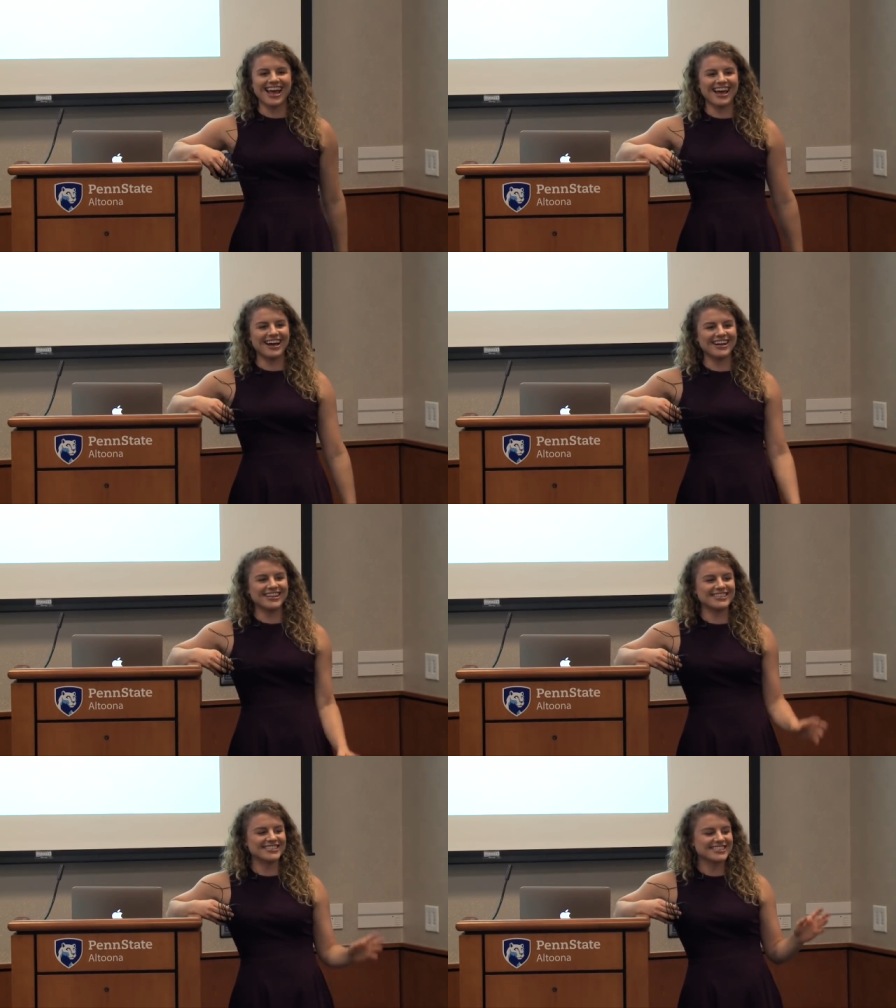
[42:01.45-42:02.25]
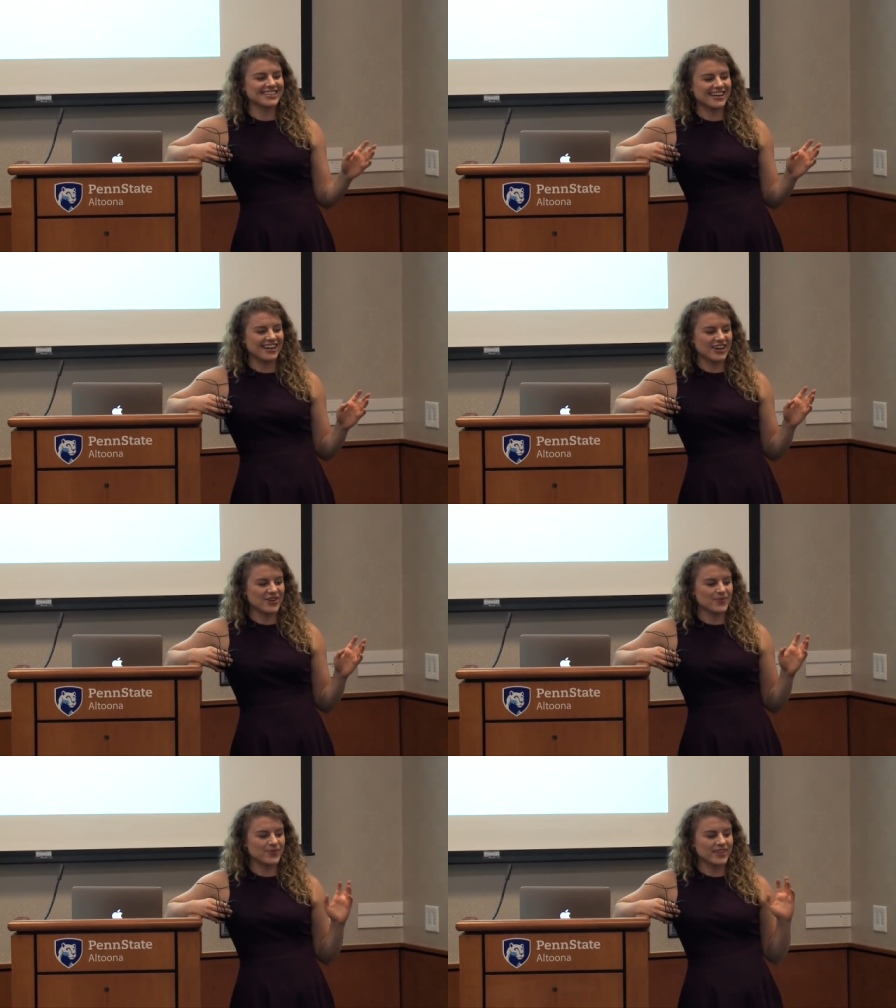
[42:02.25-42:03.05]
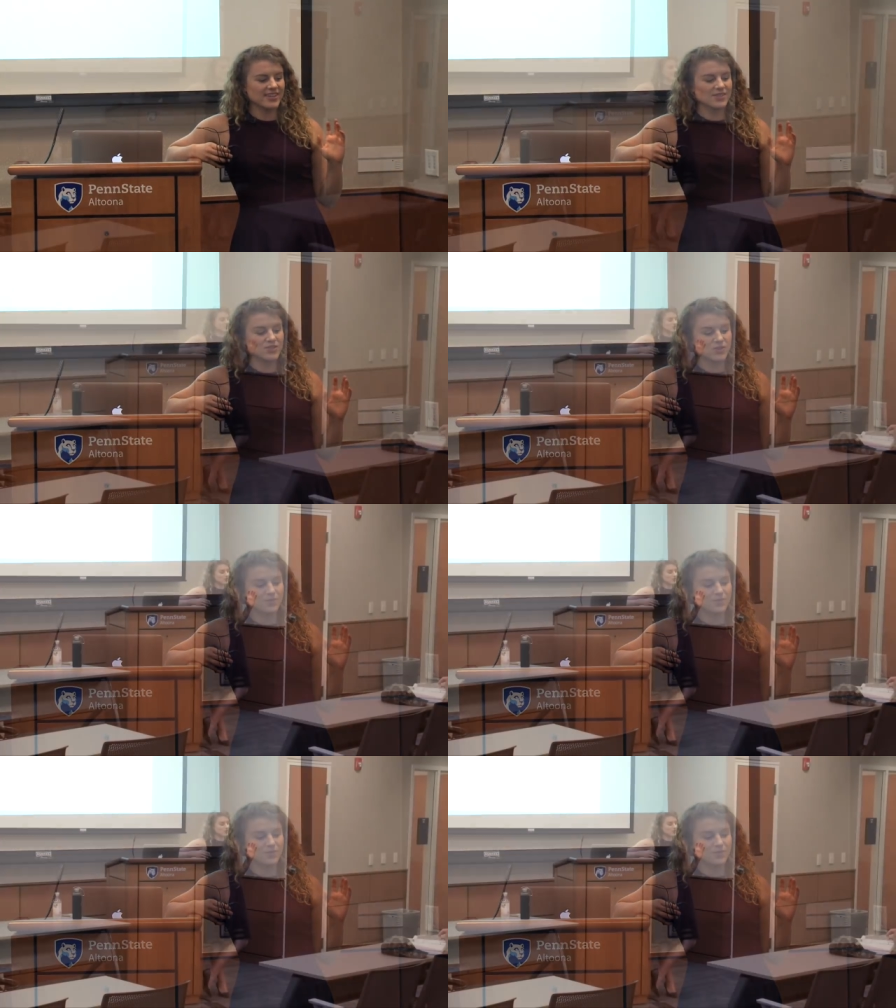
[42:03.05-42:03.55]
And so the